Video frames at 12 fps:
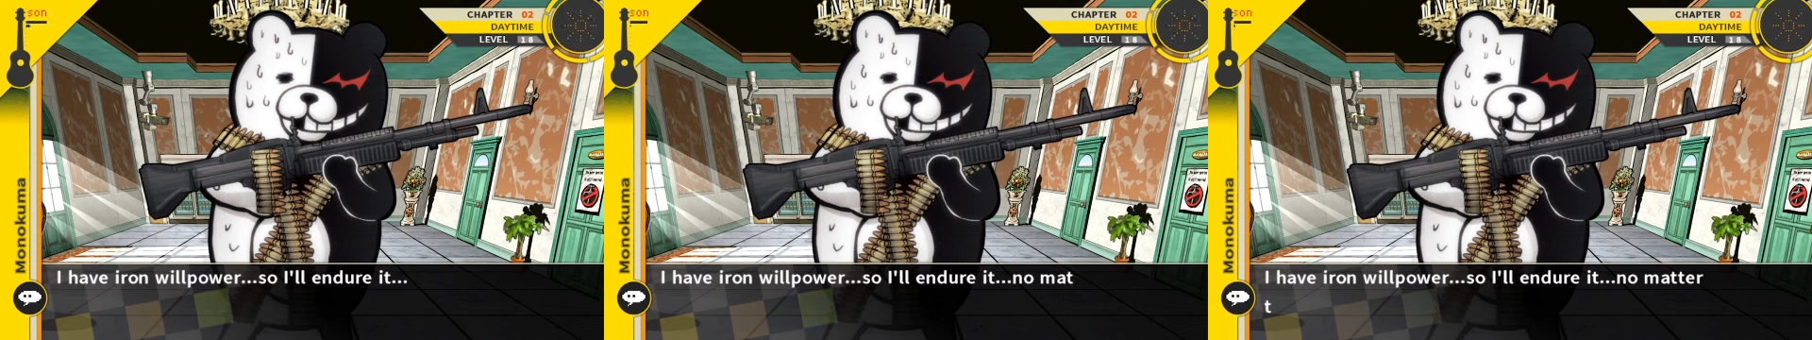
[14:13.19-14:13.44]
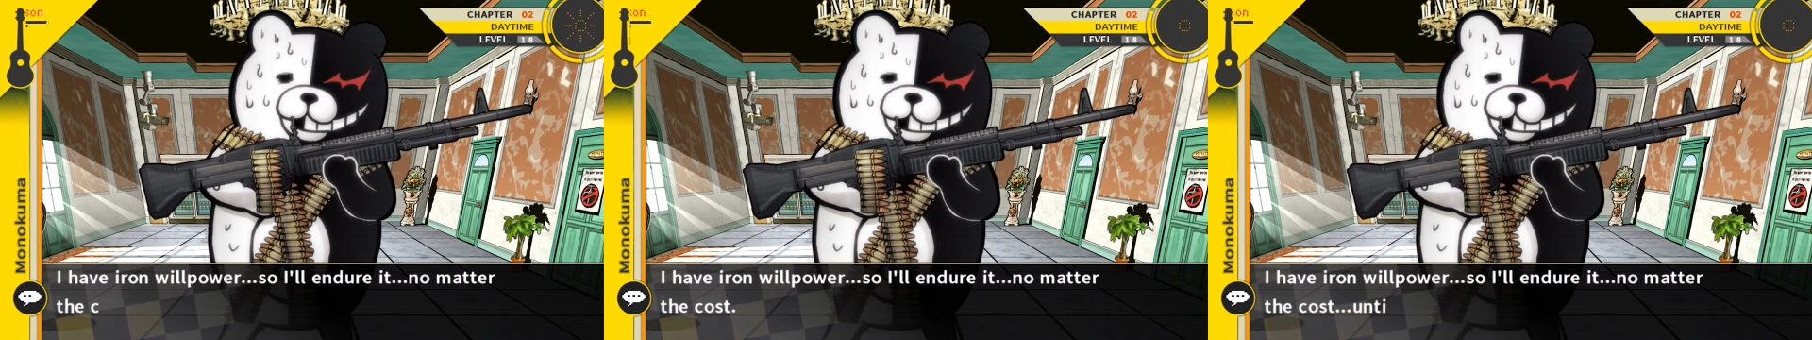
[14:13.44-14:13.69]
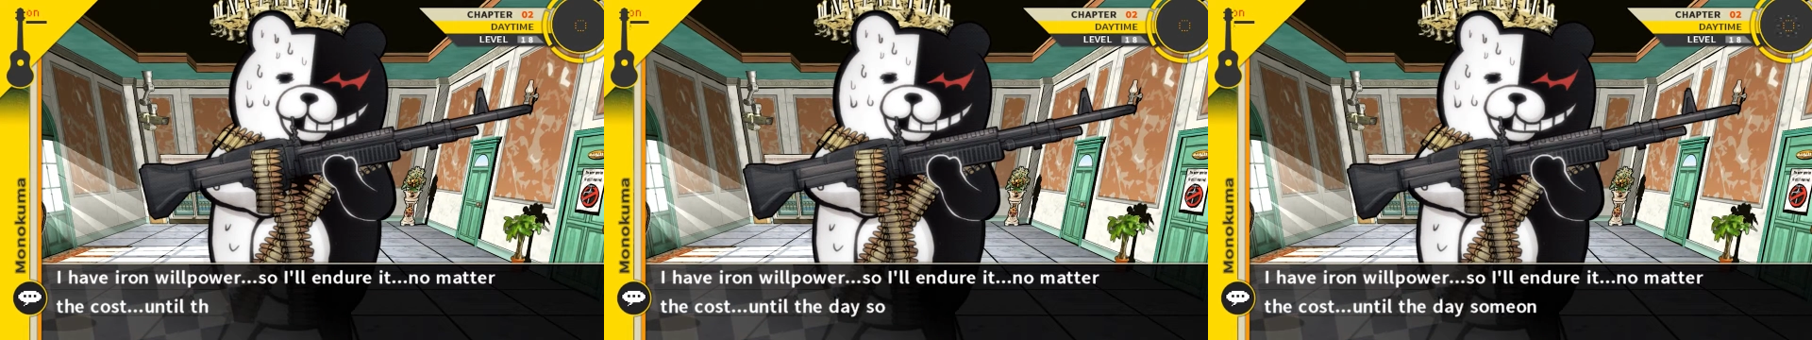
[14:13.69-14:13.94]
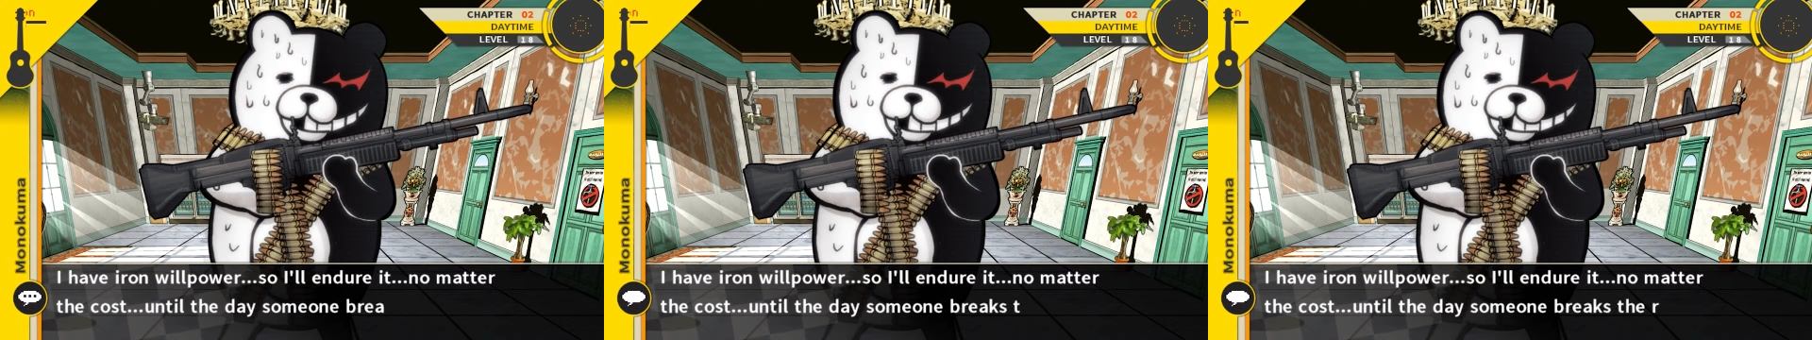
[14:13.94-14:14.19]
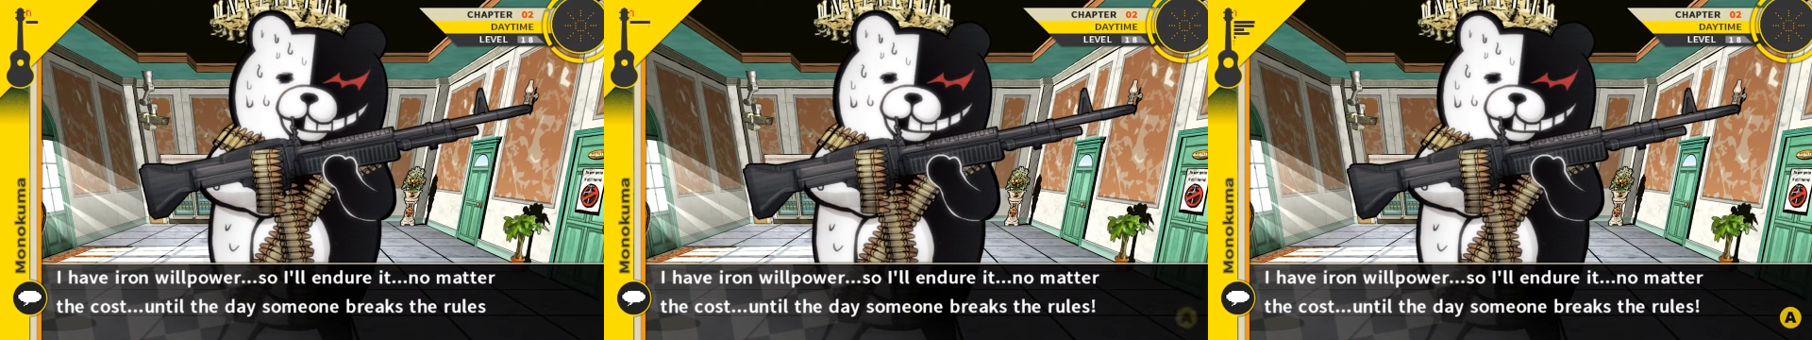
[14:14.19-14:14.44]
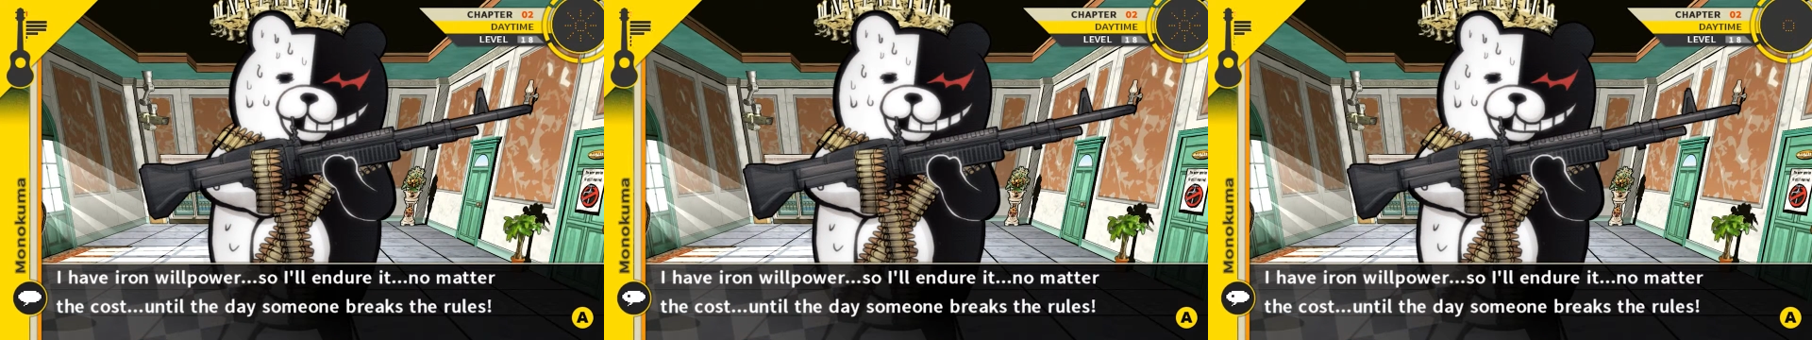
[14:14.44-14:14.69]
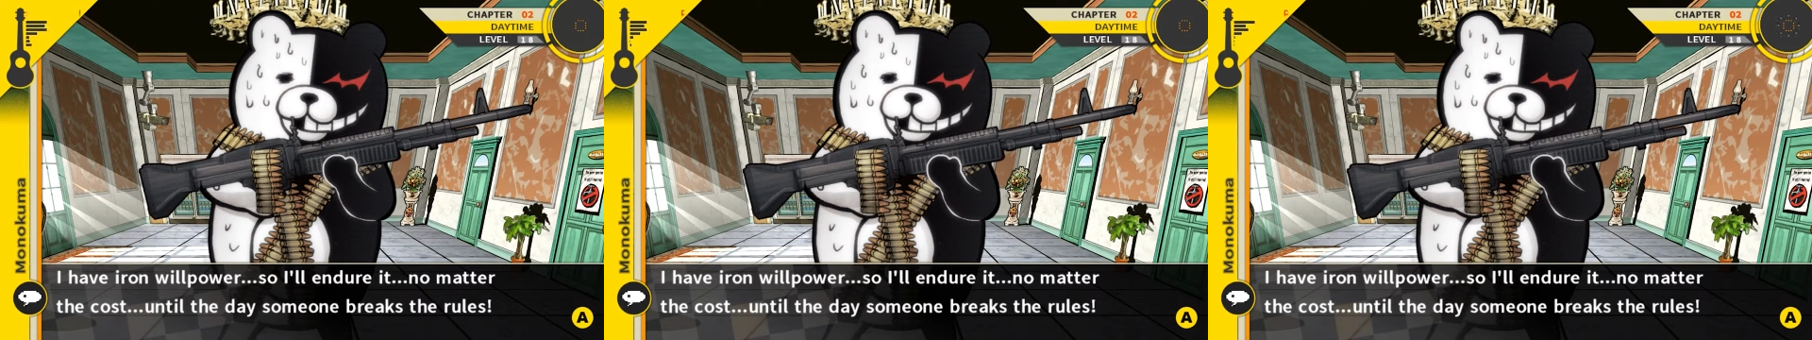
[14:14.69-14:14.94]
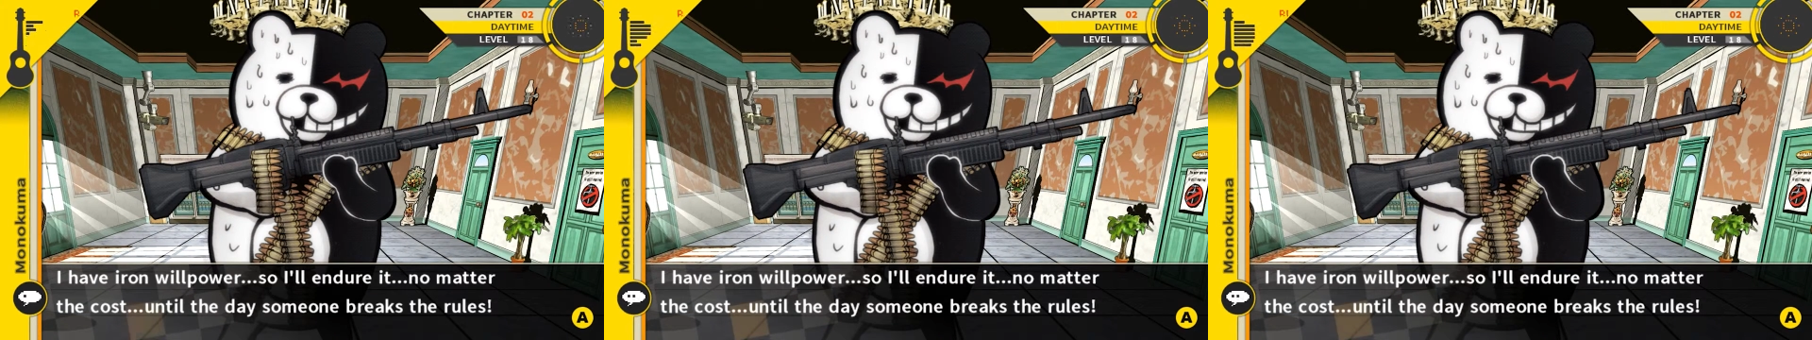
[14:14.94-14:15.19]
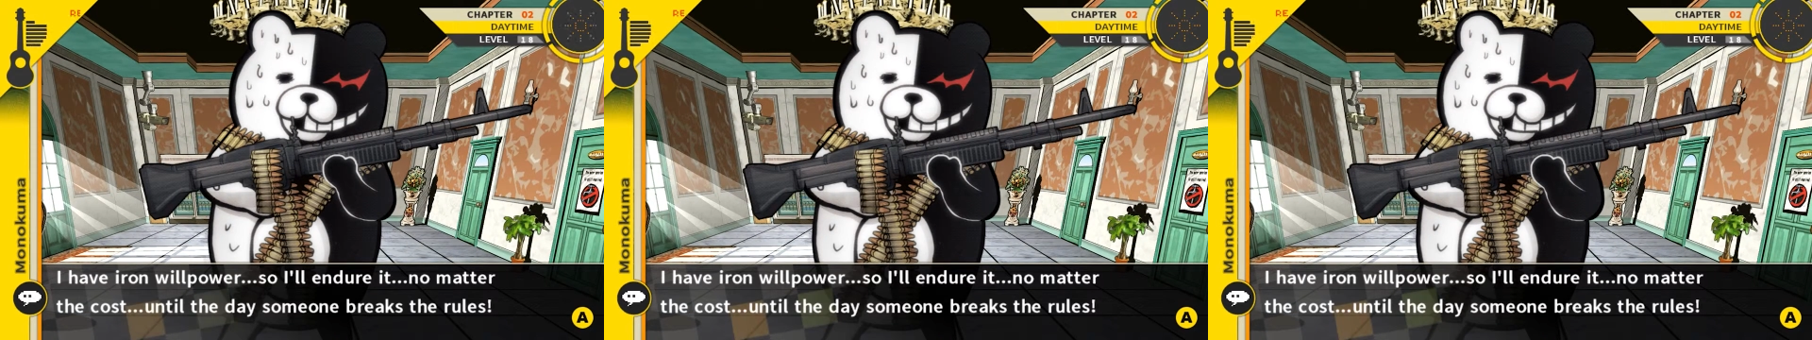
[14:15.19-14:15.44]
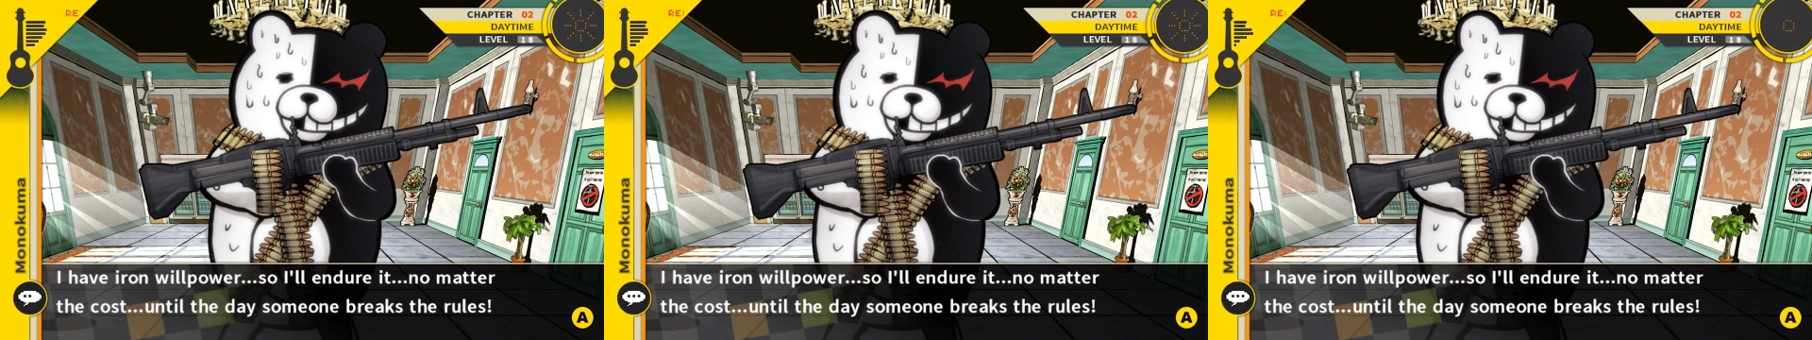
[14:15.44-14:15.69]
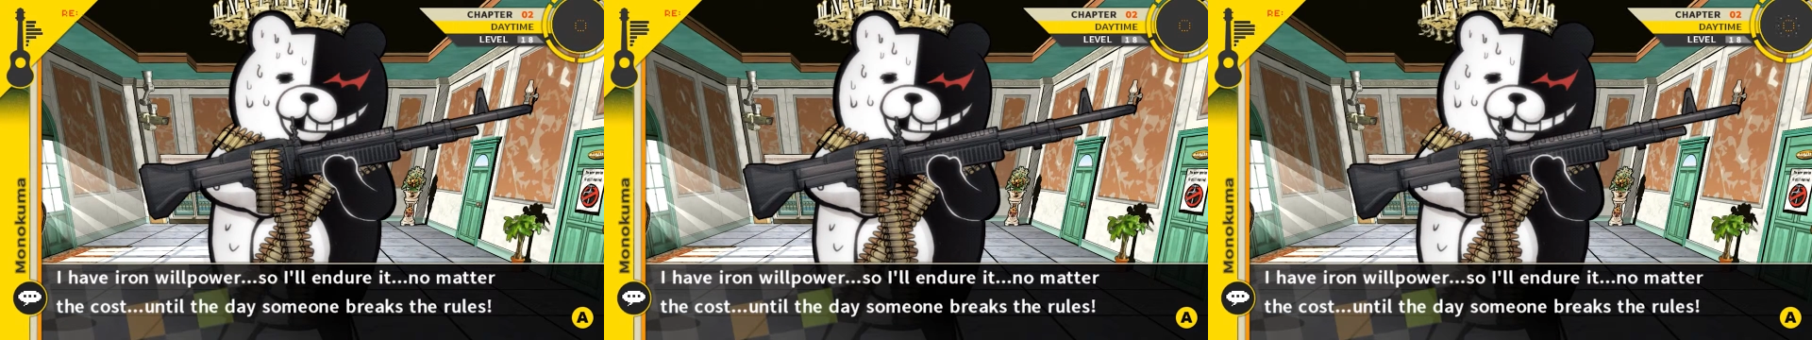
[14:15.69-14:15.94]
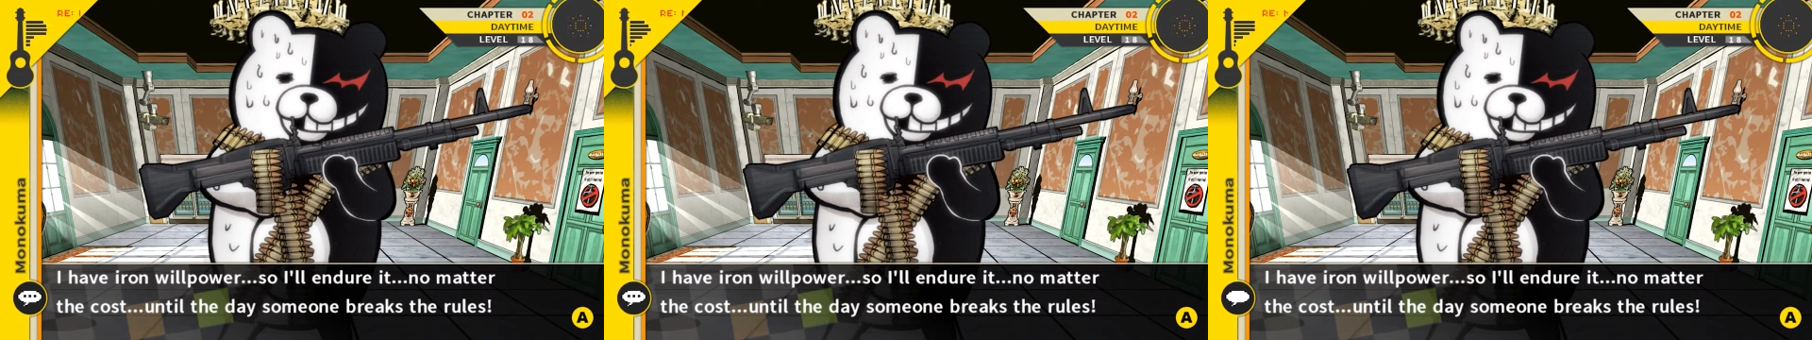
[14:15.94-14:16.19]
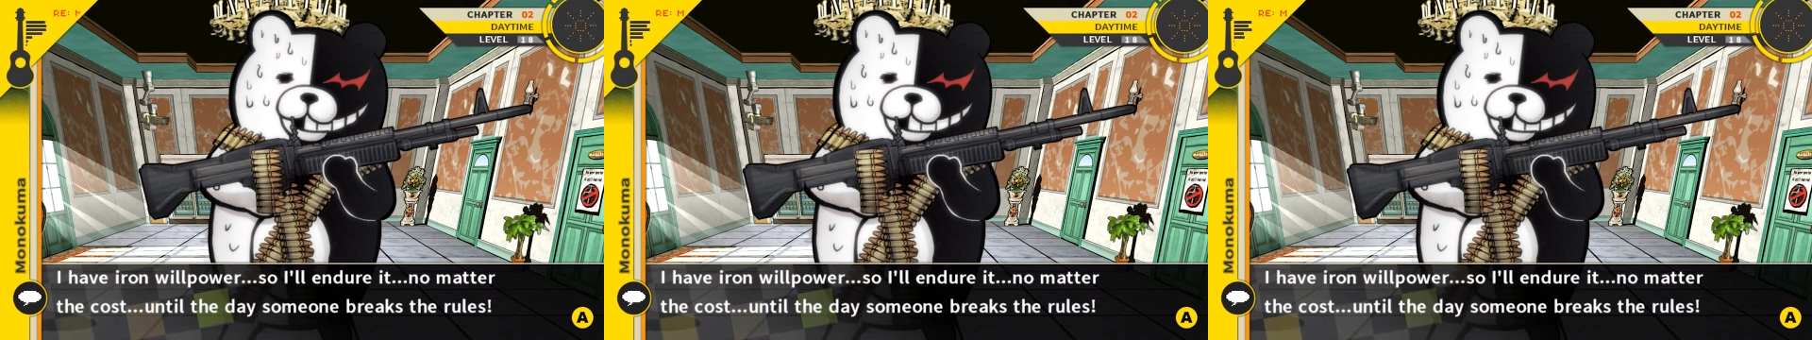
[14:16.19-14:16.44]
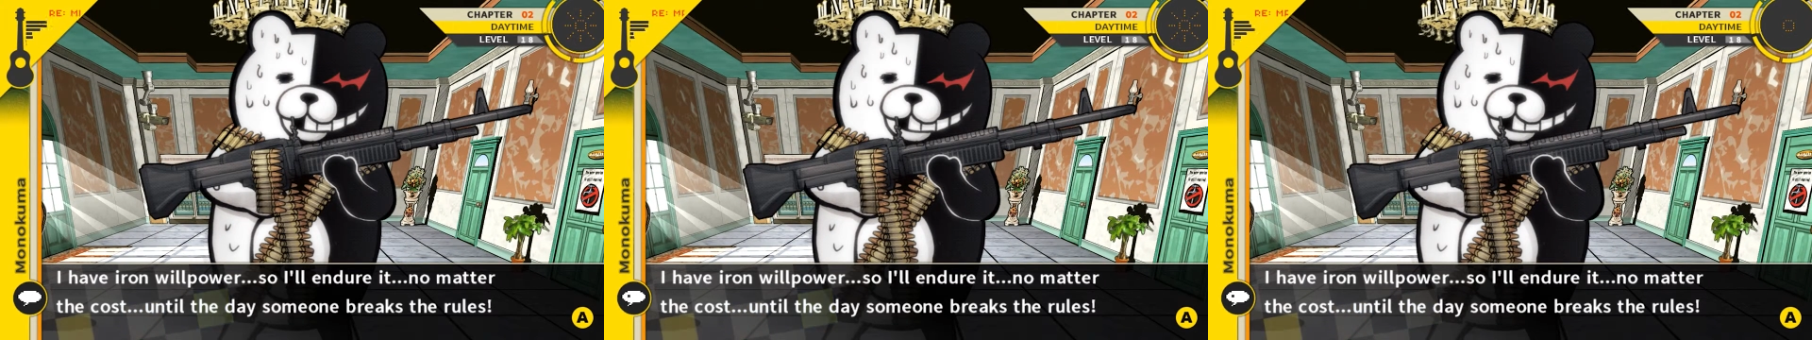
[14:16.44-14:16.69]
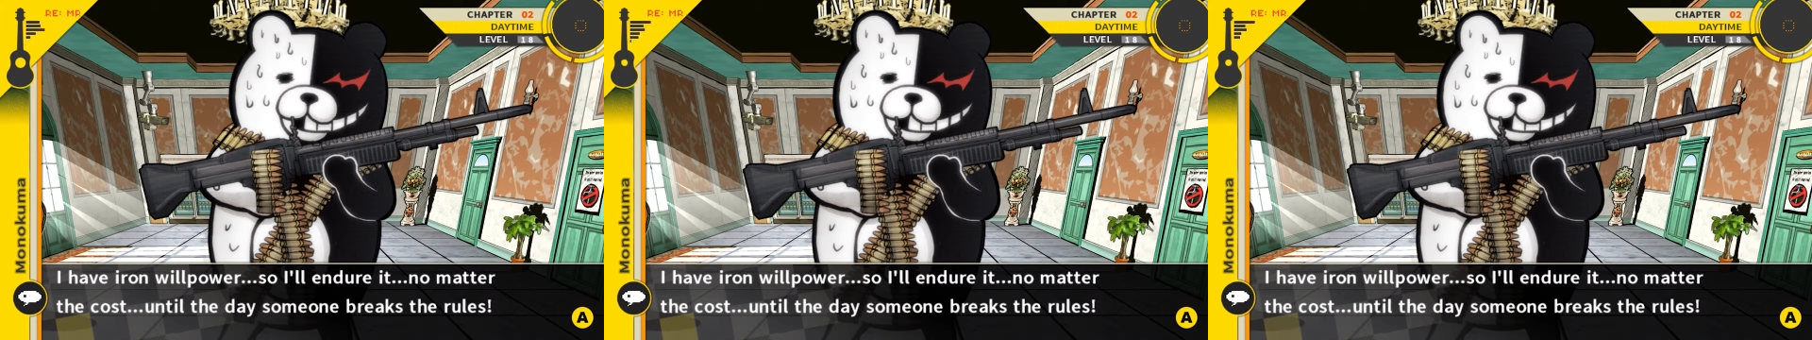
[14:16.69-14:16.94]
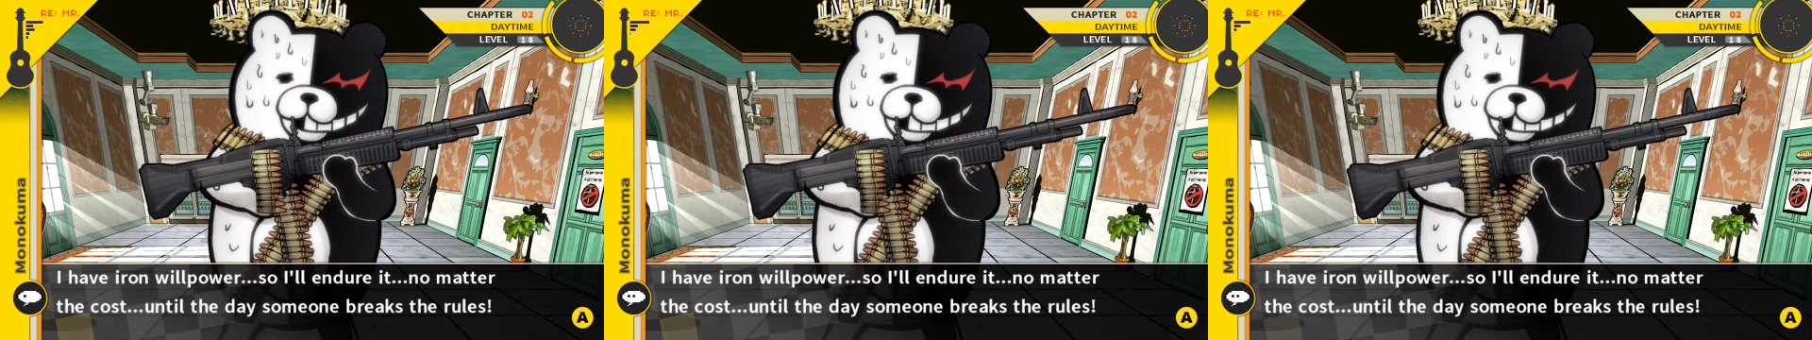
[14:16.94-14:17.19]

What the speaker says: (no speaker visible)